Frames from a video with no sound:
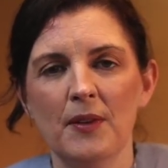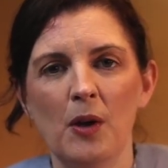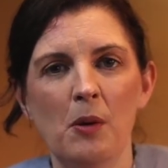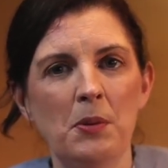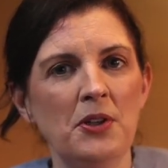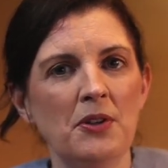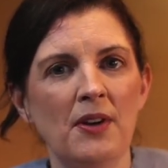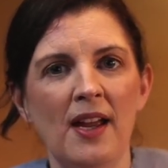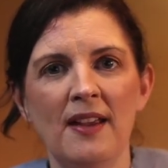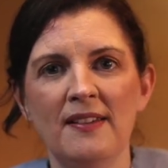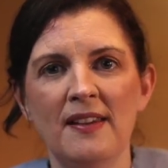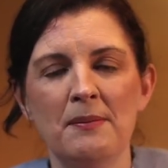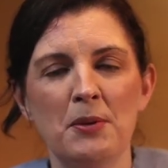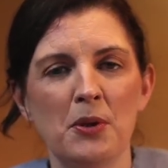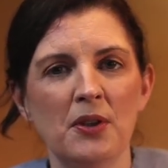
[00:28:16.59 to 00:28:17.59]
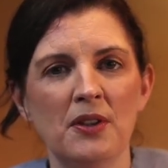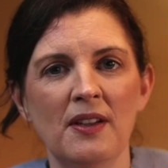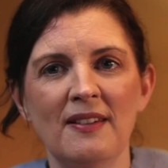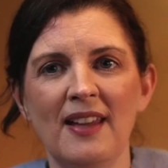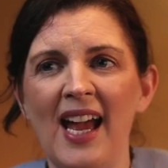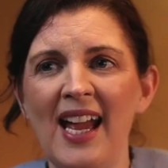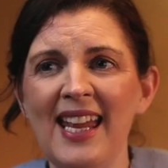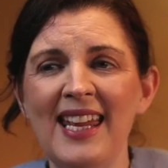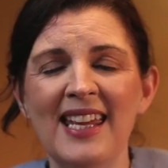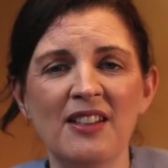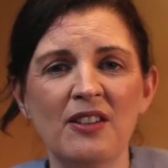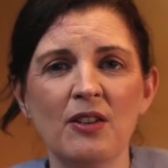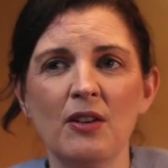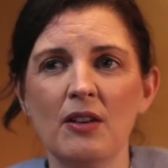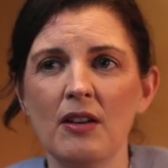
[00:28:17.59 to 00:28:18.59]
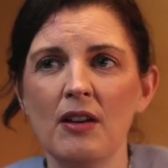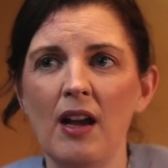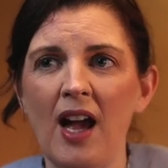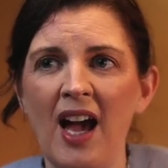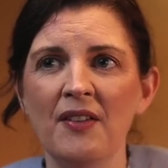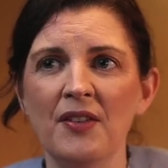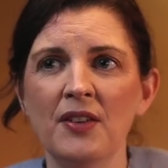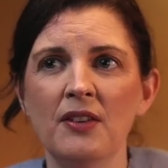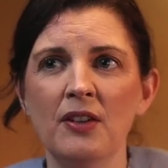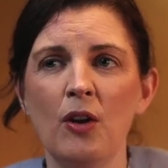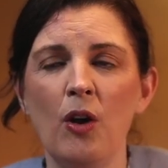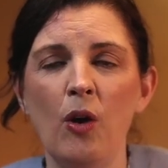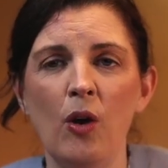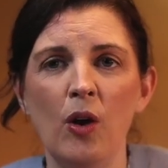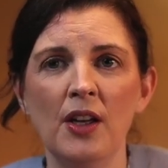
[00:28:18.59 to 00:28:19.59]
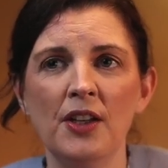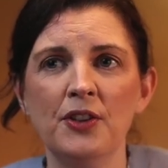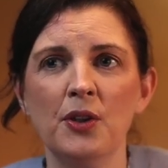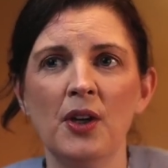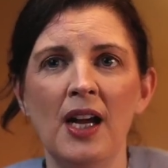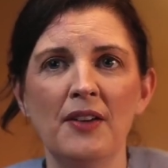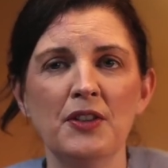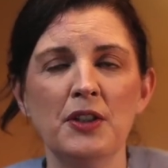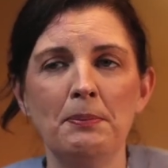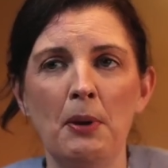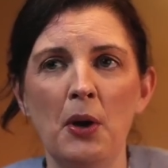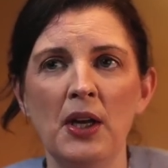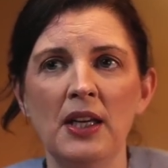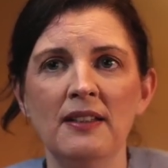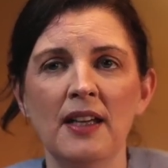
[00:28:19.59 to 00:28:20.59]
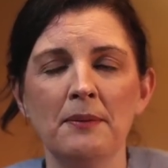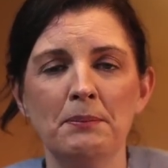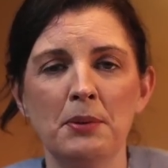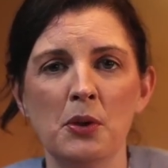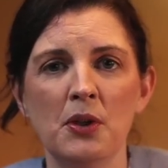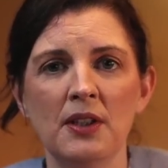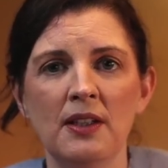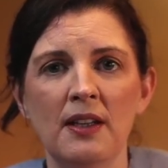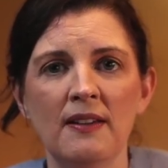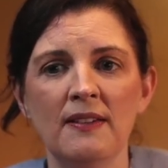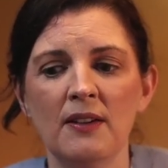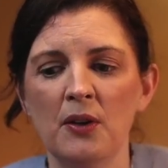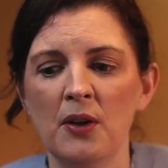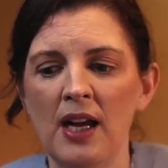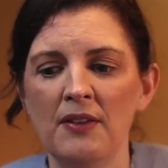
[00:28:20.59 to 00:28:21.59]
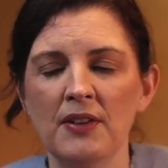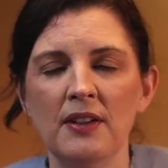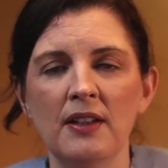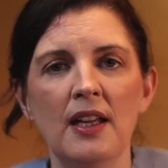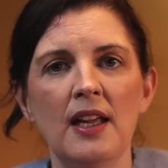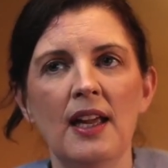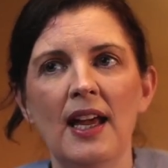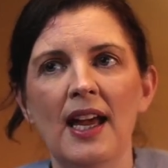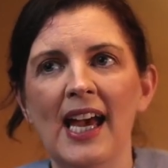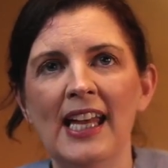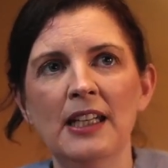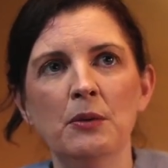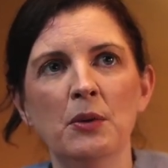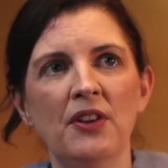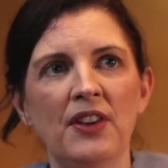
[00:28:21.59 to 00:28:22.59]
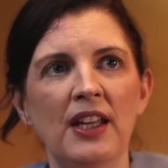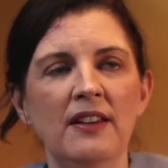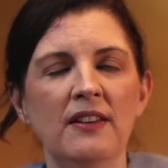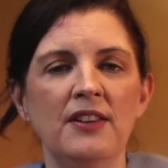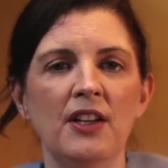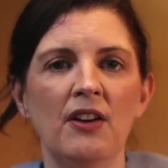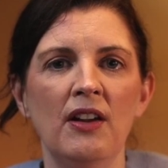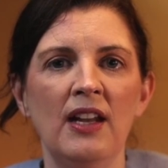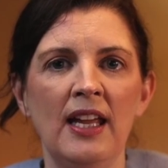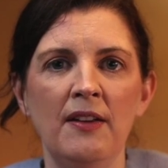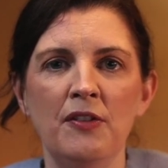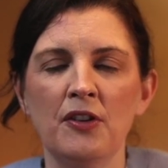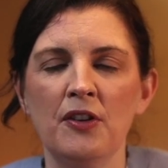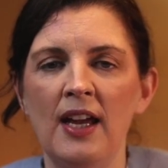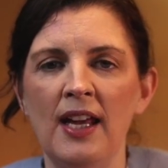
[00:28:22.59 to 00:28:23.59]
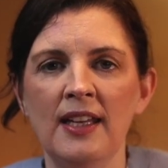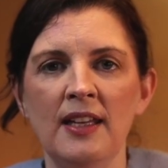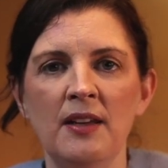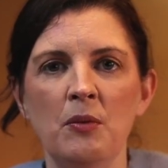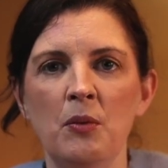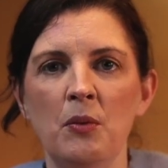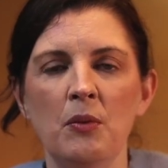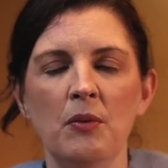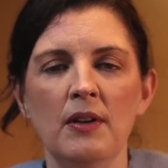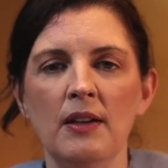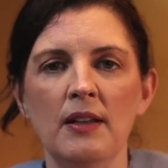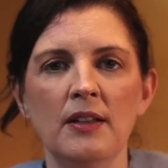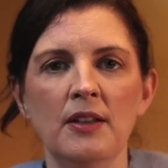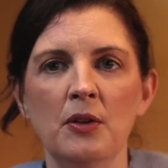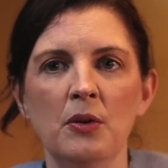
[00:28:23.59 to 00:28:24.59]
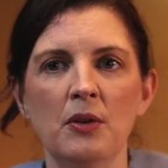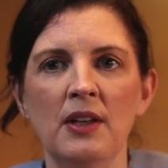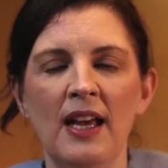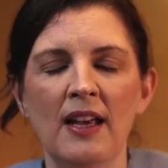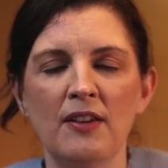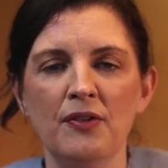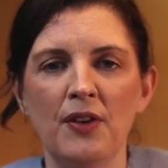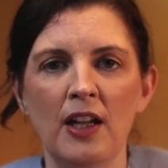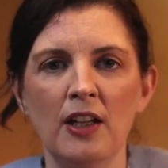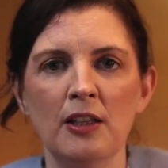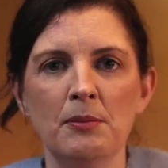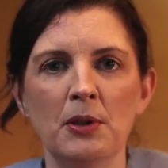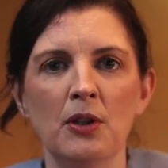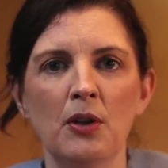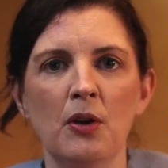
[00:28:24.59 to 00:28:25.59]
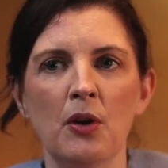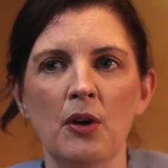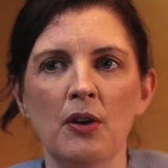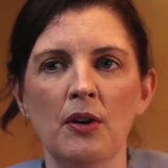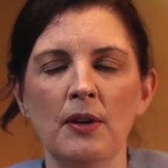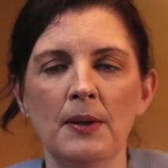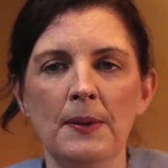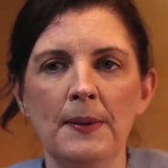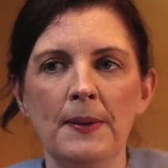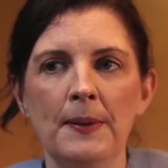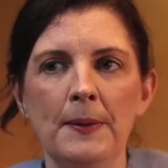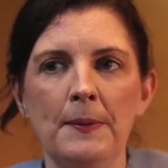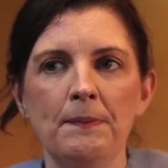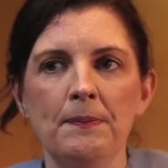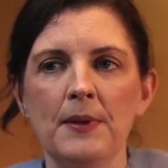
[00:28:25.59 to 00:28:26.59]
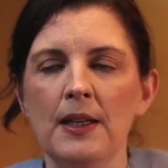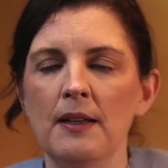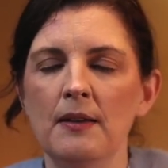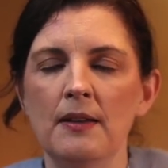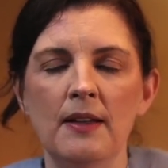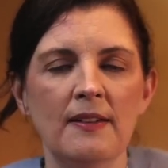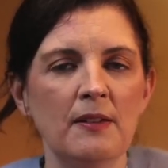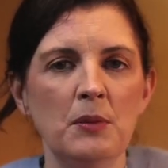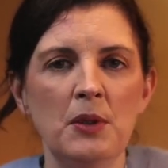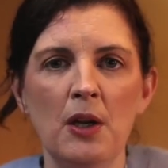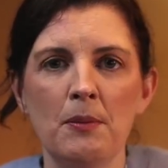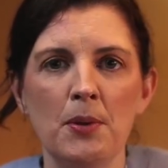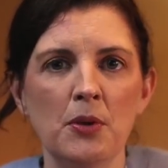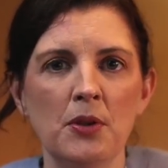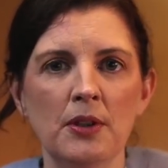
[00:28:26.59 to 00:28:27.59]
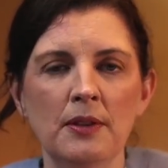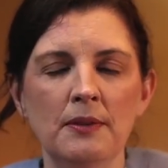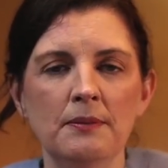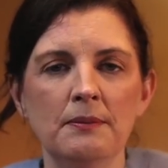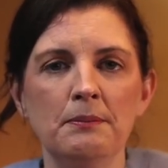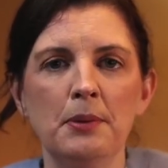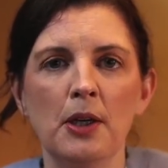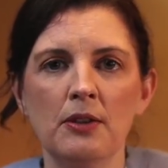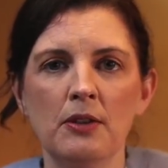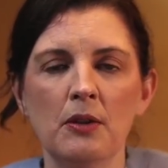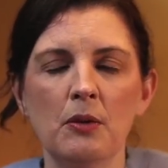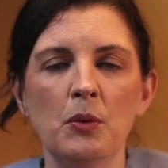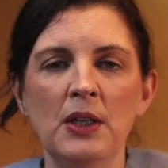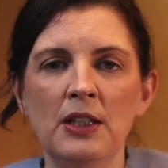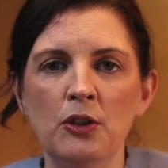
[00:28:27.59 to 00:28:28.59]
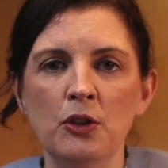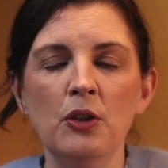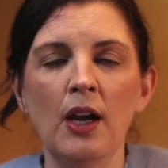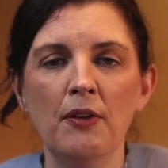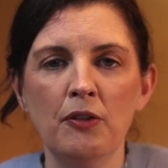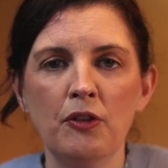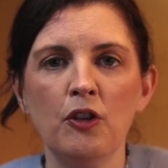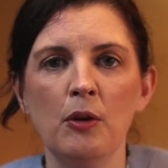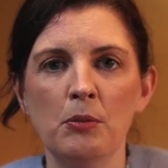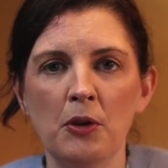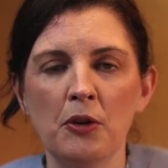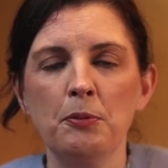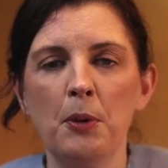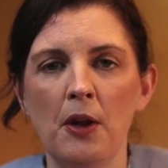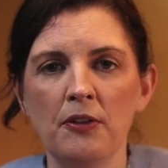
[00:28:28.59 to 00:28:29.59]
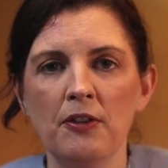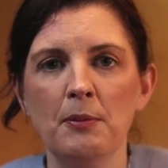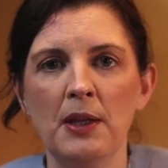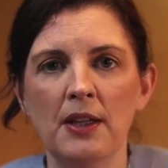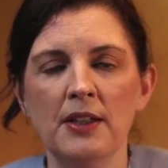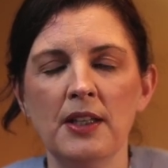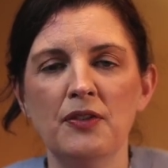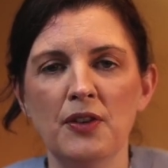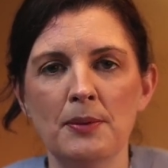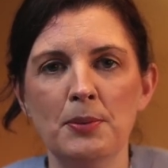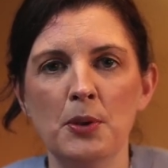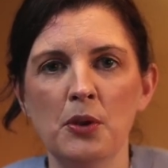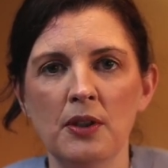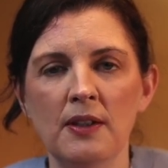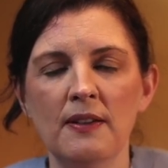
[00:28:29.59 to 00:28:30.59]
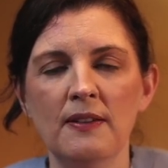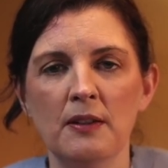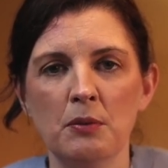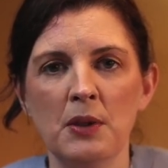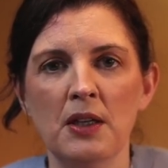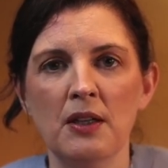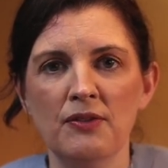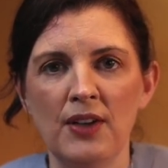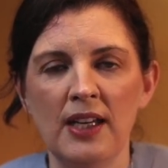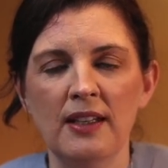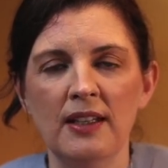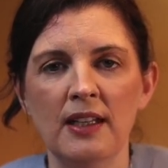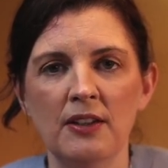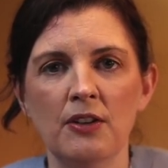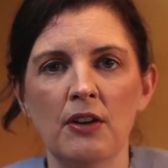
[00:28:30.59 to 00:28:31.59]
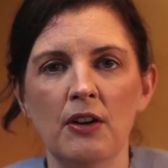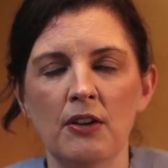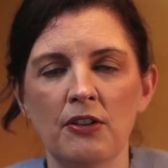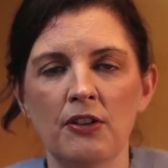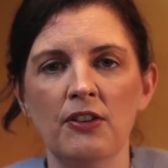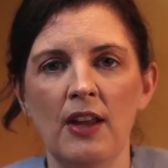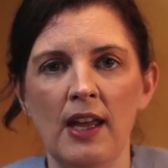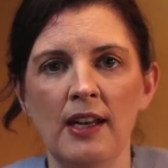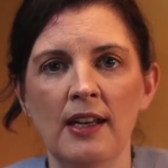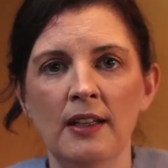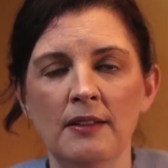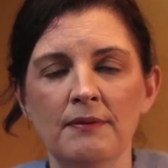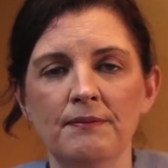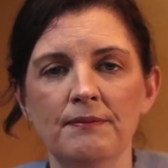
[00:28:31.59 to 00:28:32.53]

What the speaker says: Open your eyes to the brokenness. I hate having to call it or having to point at brokenness or having anyone think that their lives are any, less valuable or, listen, we are broken. But we do have some responsibility for the brokenness that we are inviting into our society.